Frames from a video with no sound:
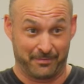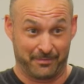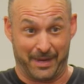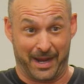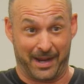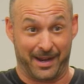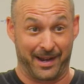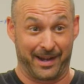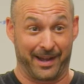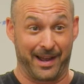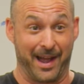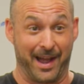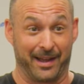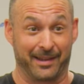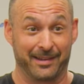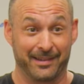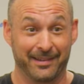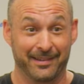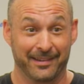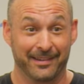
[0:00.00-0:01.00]
That kind of
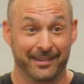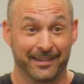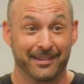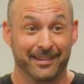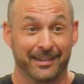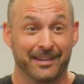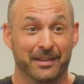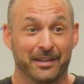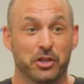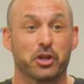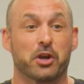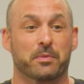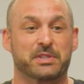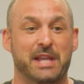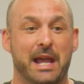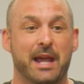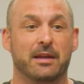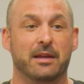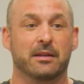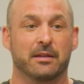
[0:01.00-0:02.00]
guy. You know
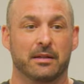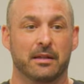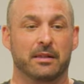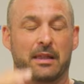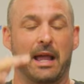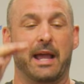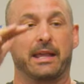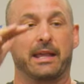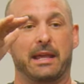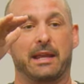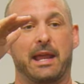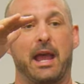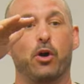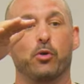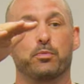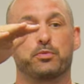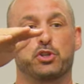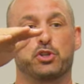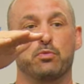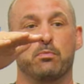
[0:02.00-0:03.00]
what I'm saying? Like, it helps